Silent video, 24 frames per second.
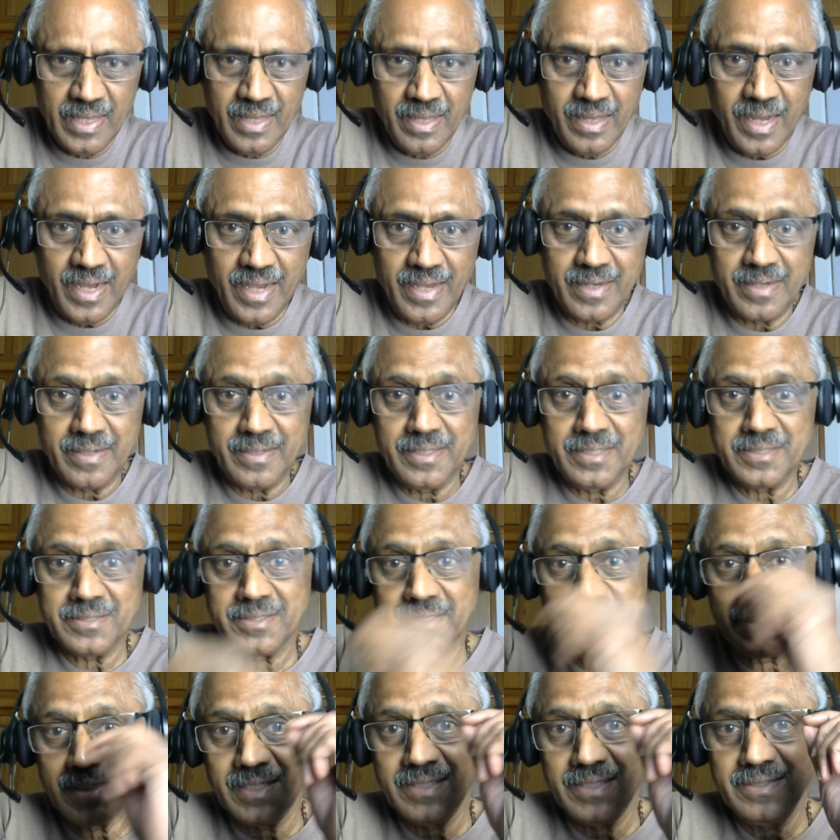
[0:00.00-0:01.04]
I already
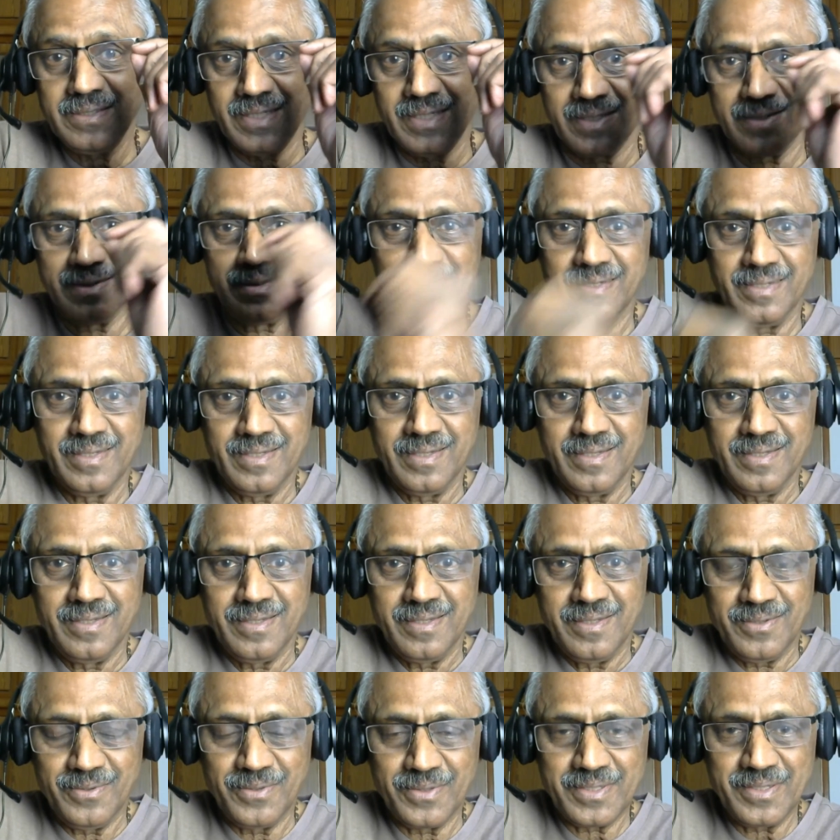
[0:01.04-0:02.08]
said that.
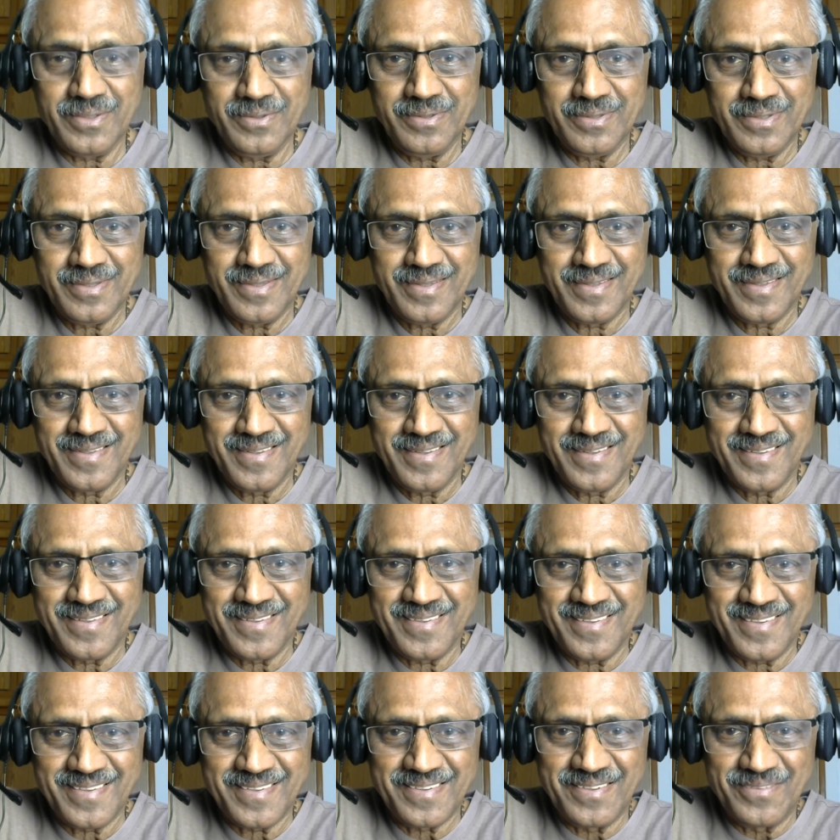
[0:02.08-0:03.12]
Okay.
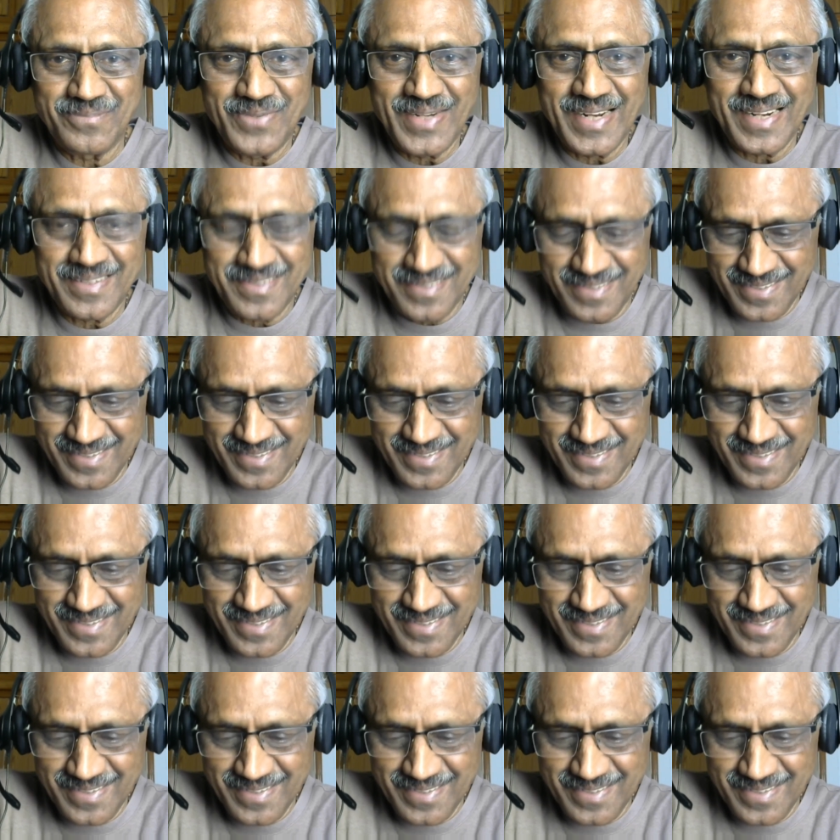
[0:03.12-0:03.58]
In fact,